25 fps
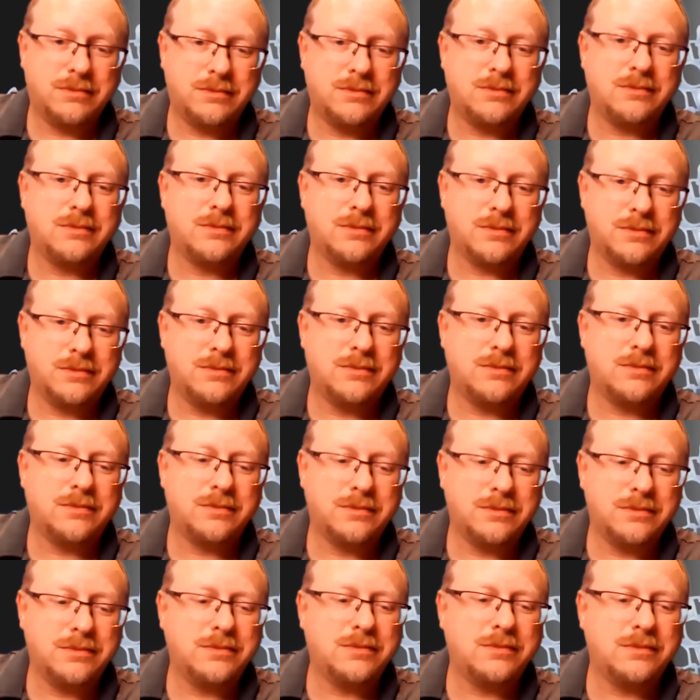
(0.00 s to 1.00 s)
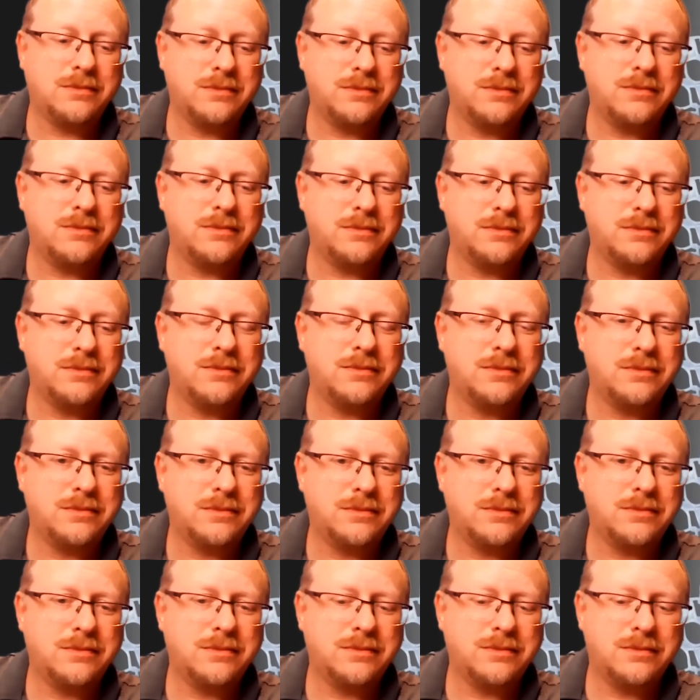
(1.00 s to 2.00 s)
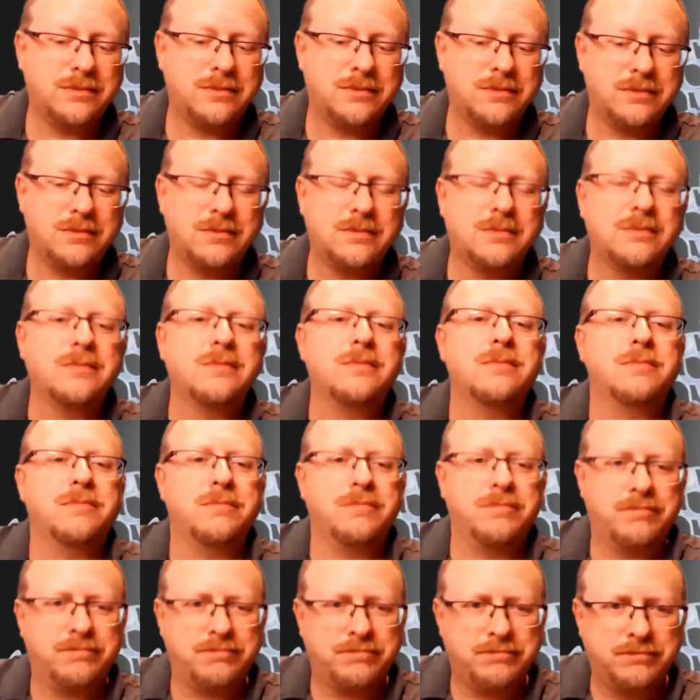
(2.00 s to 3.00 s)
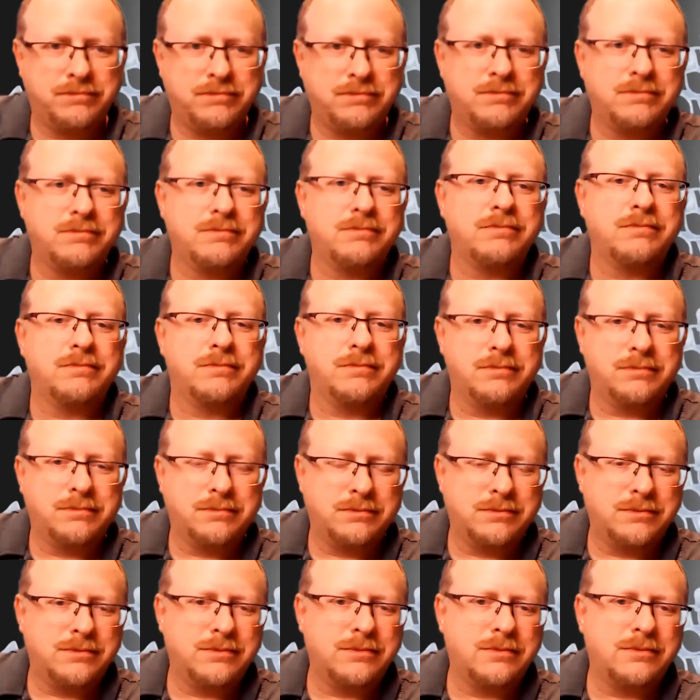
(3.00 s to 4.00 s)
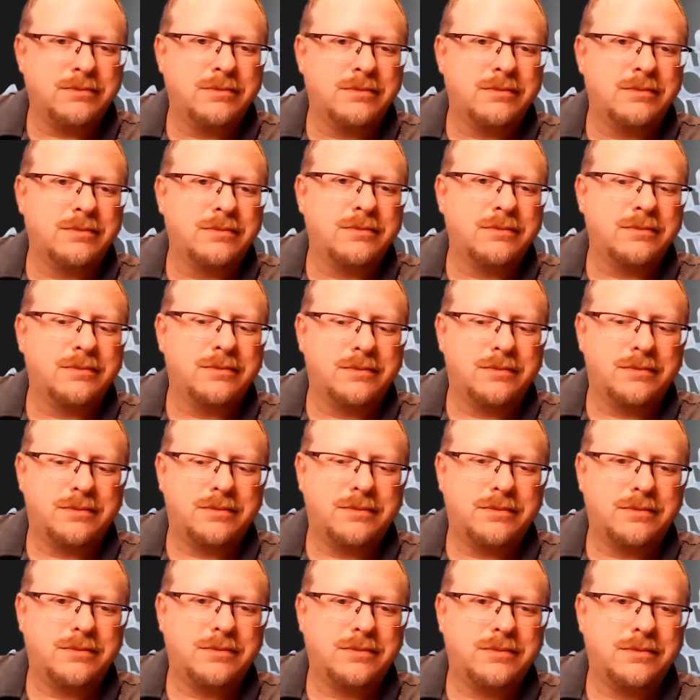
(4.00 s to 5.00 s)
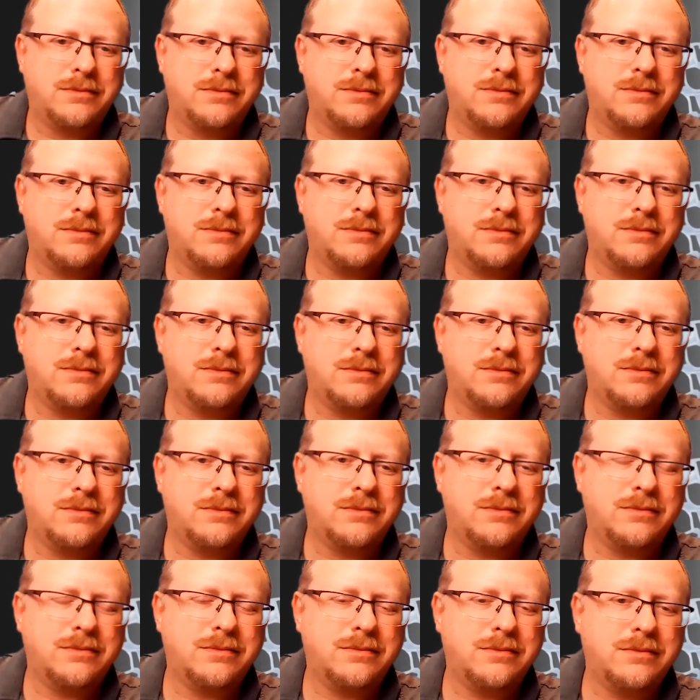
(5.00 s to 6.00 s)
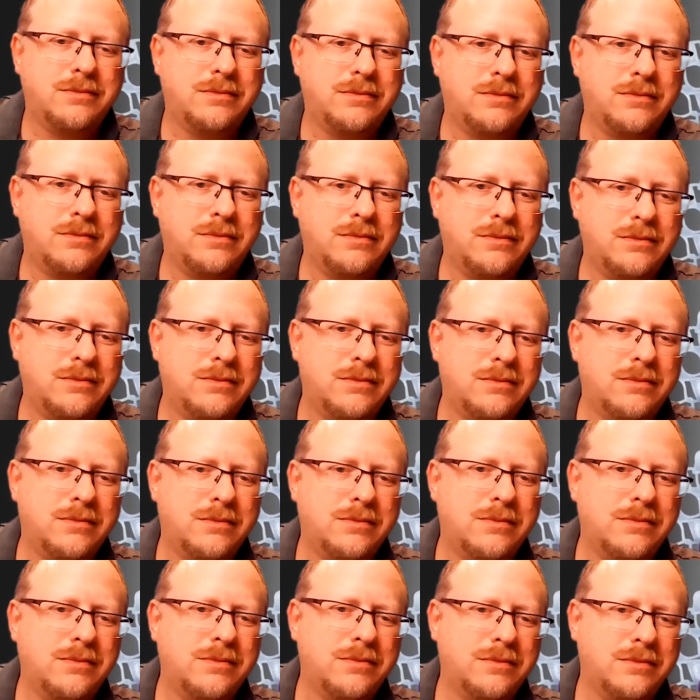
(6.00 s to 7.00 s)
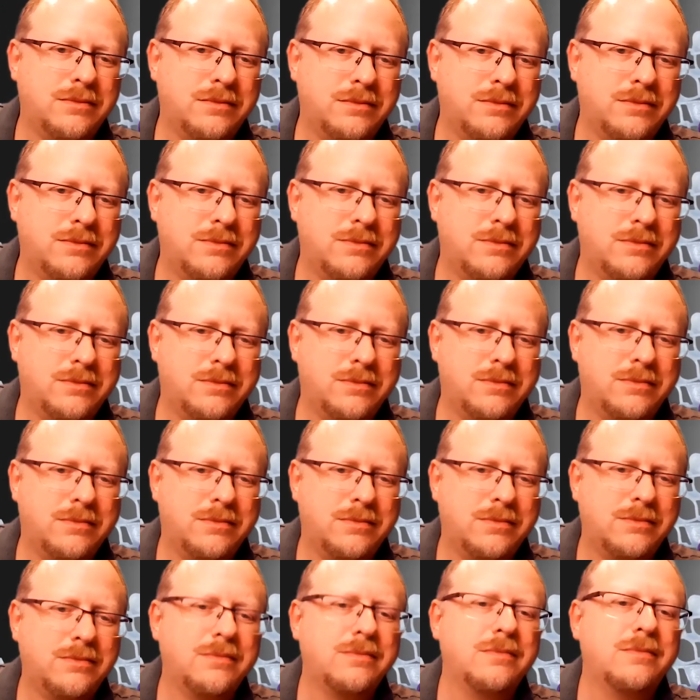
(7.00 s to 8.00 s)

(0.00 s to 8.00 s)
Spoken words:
[no speech]